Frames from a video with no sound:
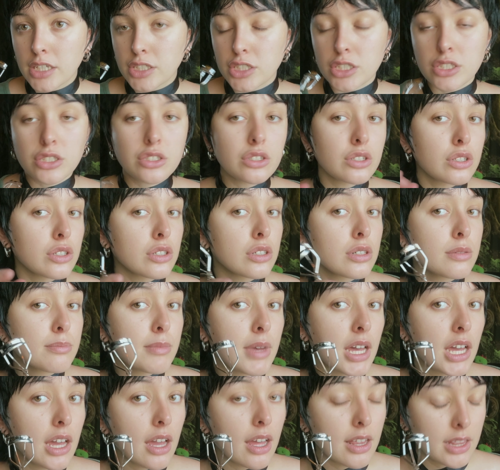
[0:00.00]
I just curl
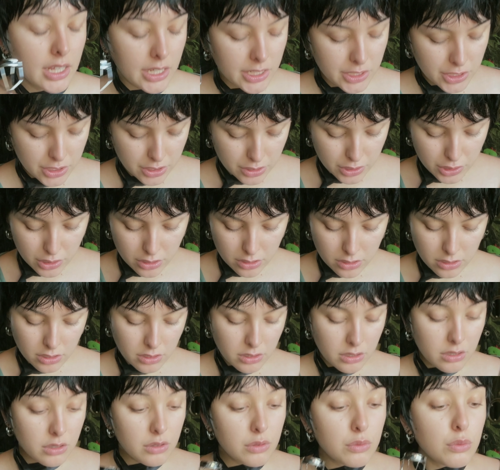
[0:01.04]
my eyelashes
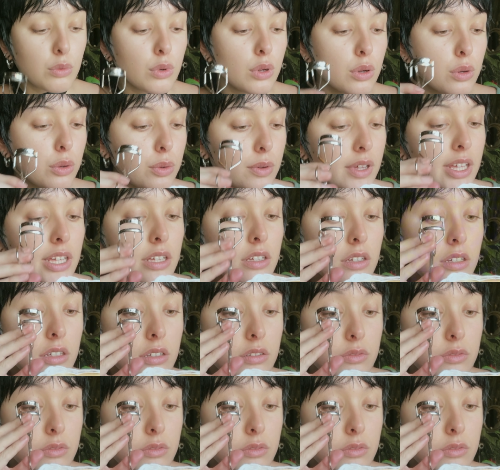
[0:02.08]
real quick.